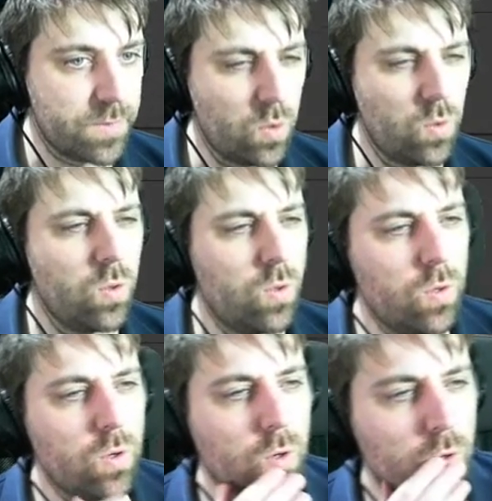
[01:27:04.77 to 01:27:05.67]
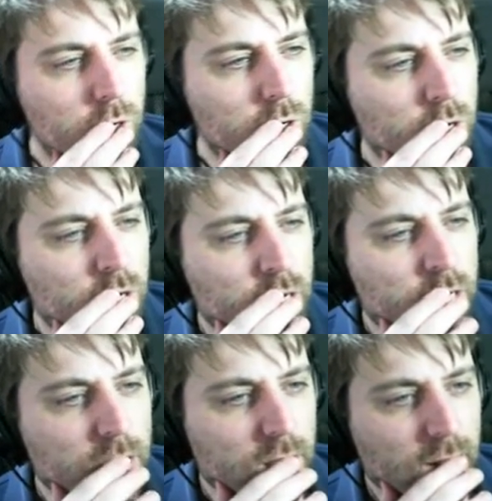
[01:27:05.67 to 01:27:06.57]
Oh.
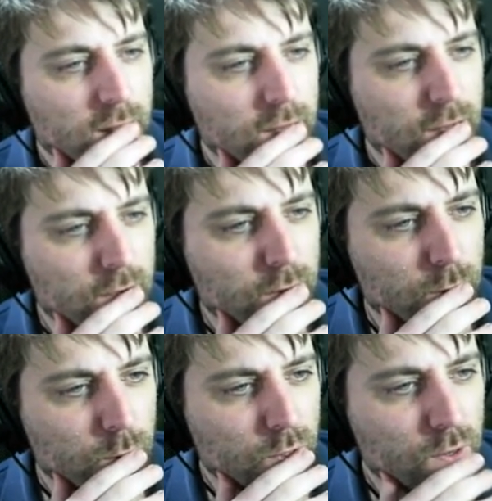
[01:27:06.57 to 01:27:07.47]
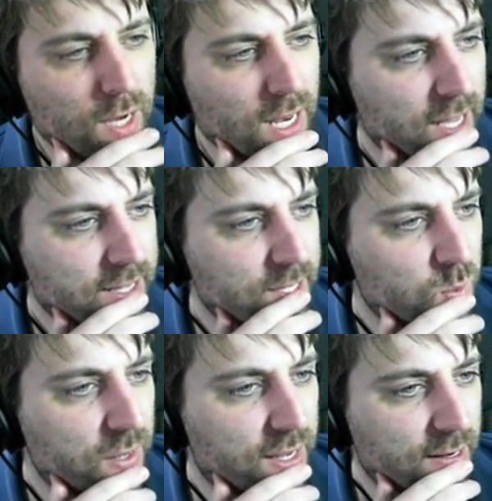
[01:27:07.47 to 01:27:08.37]
Oh, I like this
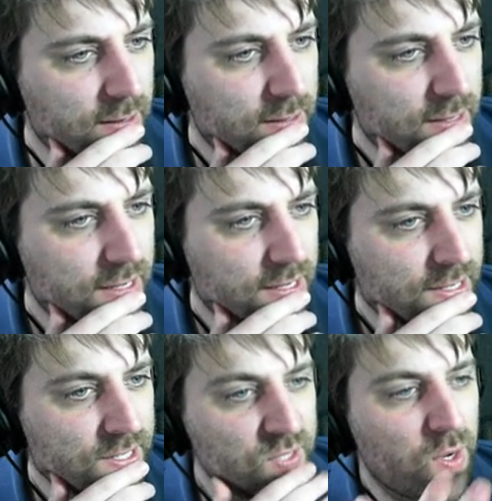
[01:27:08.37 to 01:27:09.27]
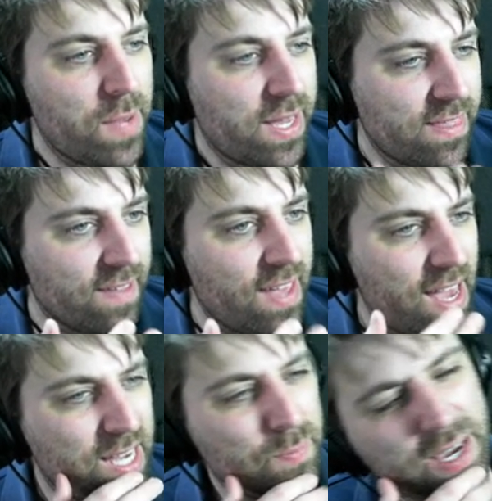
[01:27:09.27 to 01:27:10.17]
bit. Do I make that the
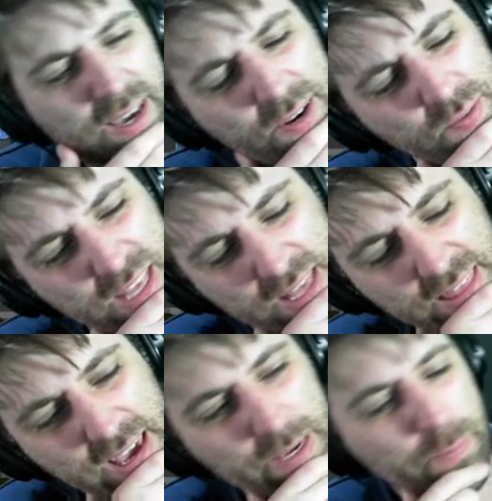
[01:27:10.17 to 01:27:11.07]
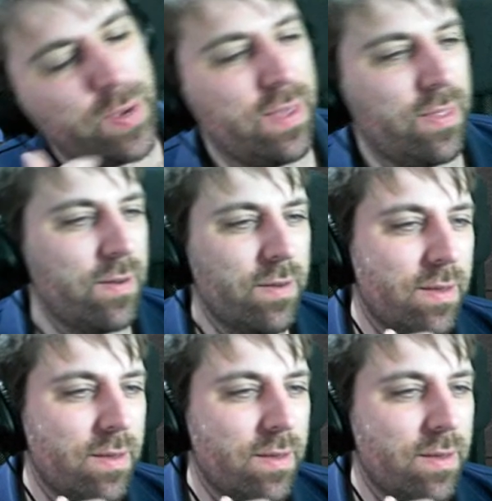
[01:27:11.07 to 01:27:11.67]
hangar bay? I don't want that the hangar bay, though.